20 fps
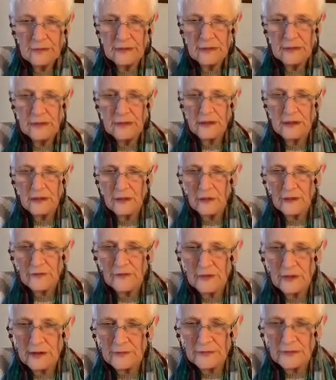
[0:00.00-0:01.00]
I feel
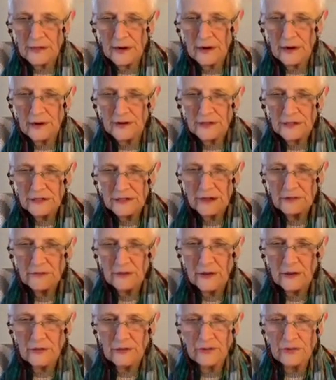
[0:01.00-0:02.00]
it was heart. I'm
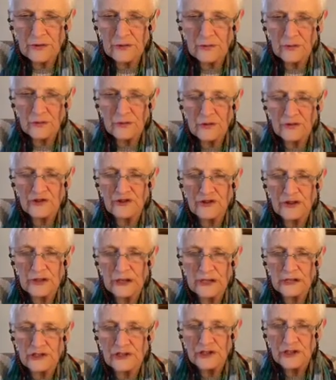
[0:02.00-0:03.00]
not going to
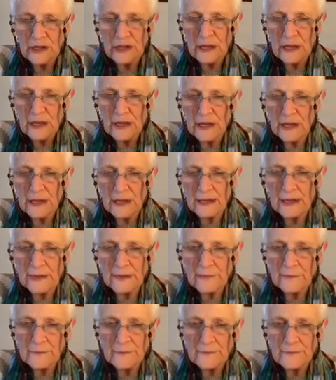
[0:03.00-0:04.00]
change.
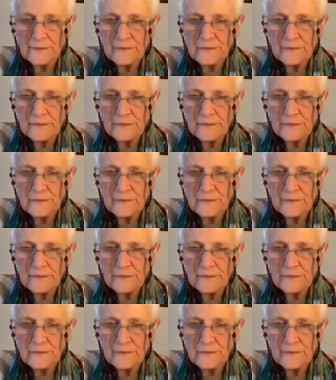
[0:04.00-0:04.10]
I'm